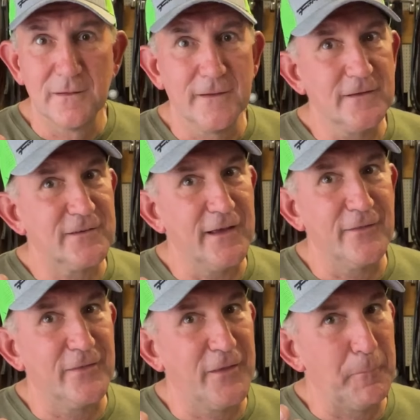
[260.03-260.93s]
He said
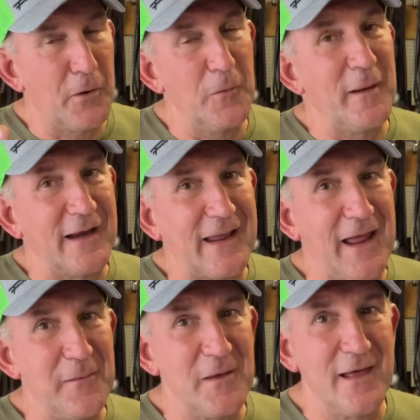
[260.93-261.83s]
the permit
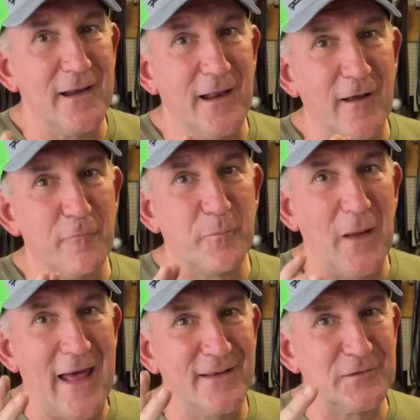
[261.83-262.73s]
came in, and I've
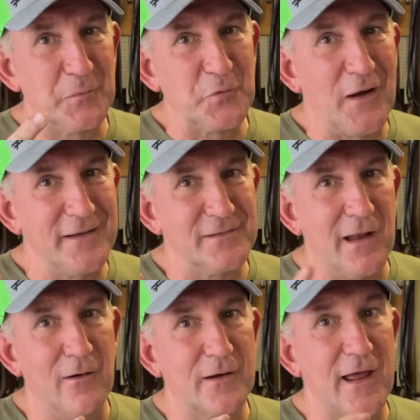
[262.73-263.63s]
asked him twice
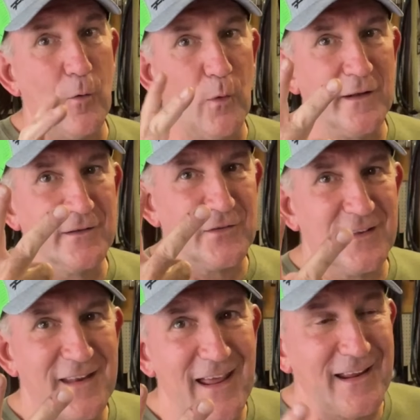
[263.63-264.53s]
now, okay, when's the
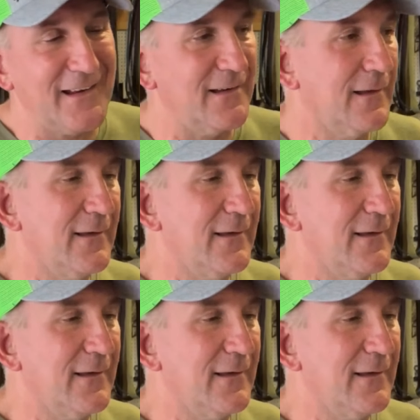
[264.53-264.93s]
date?